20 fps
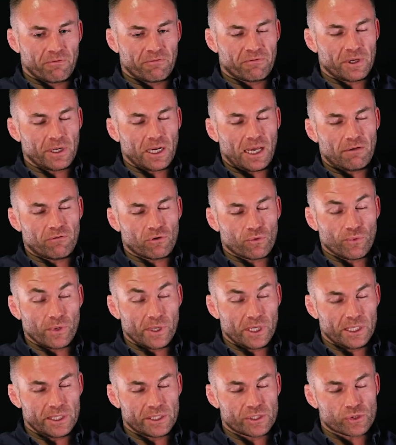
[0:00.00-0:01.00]
feel I have a
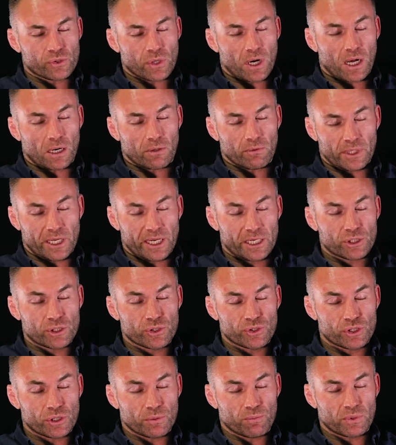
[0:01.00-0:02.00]
really strong
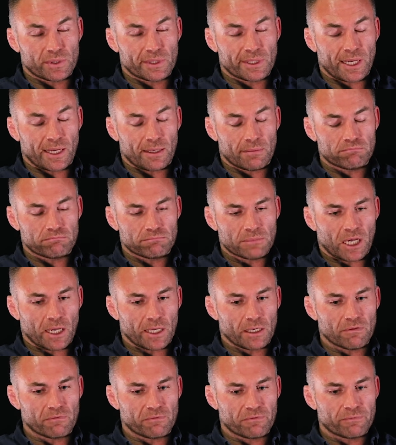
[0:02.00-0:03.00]
relationship with that
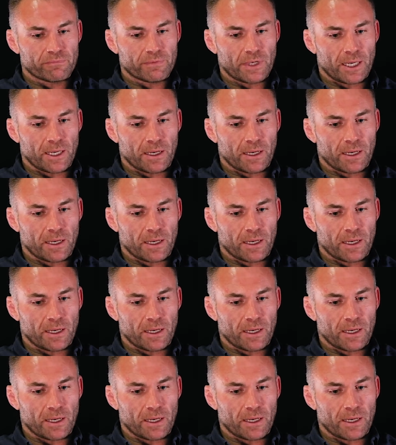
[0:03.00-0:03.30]
kind of,